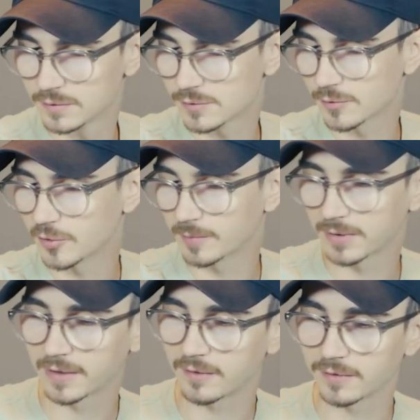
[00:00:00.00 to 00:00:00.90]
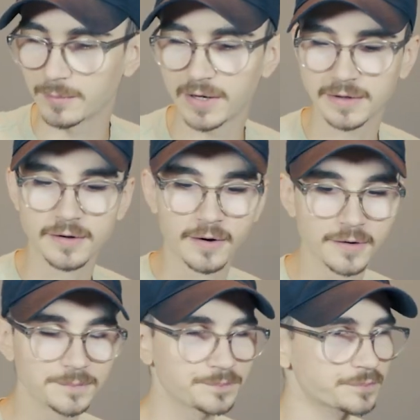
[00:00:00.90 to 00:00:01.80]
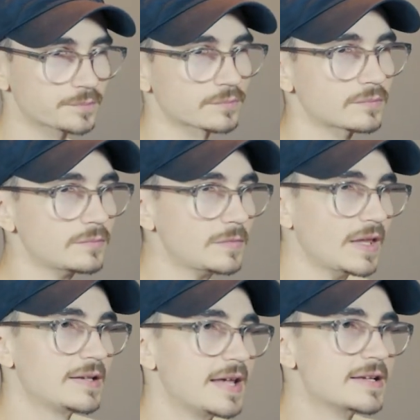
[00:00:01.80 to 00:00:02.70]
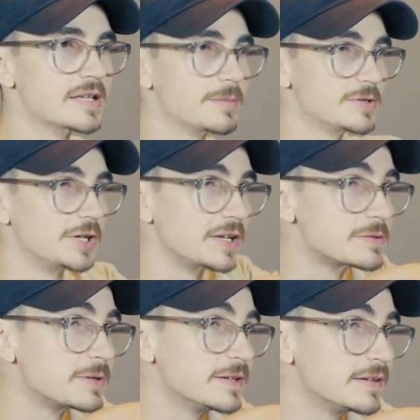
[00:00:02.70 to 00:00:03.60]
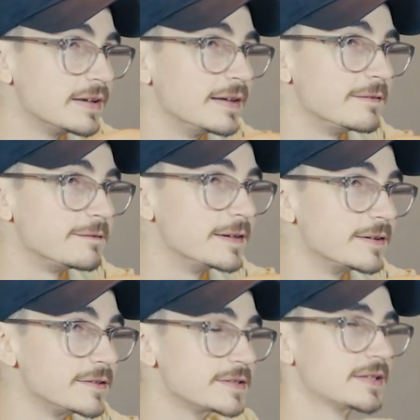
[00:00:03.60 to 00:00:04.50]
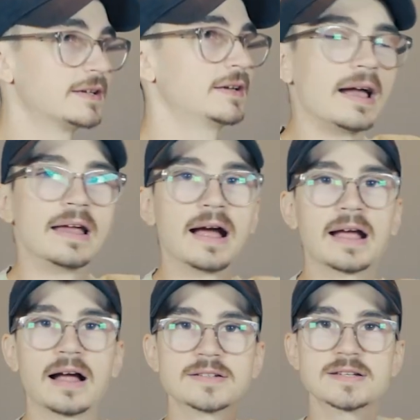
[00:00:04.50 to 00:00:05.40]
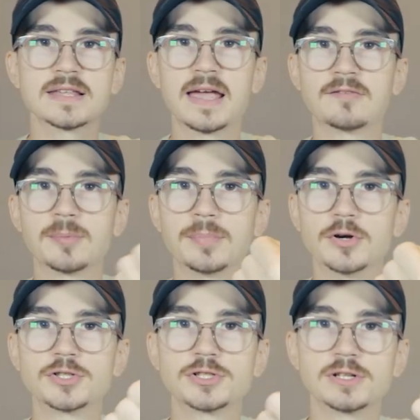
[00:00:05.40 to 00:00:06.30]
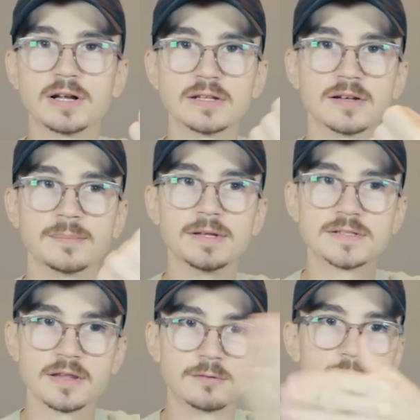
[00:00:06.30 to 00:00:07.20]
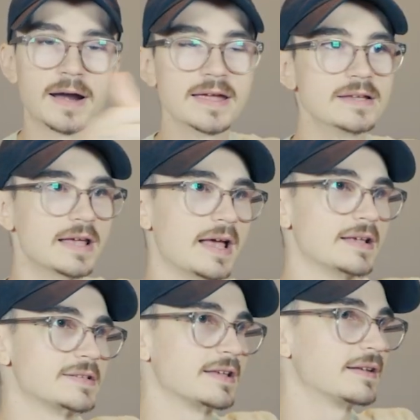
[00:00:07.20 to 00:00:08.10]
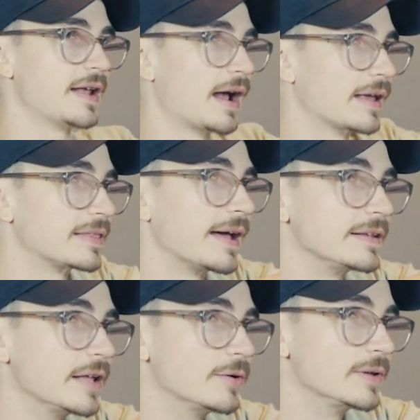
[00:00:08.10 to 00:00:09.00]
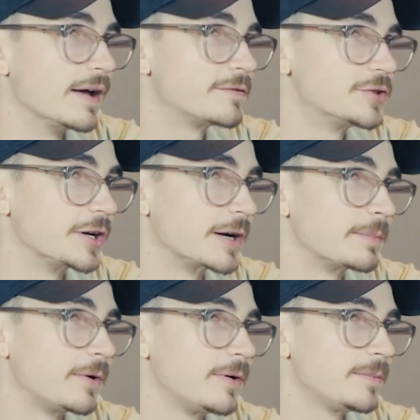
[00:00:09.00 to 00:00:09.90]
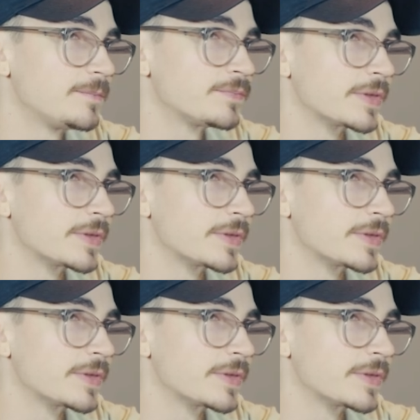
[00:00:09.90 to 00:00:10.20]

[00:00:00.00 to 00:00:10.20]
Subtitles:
to a grip like on the BodyGuard takes some adjustment. It feels, I consciously have to push a little bit to the right as to not get that low left trigger pull.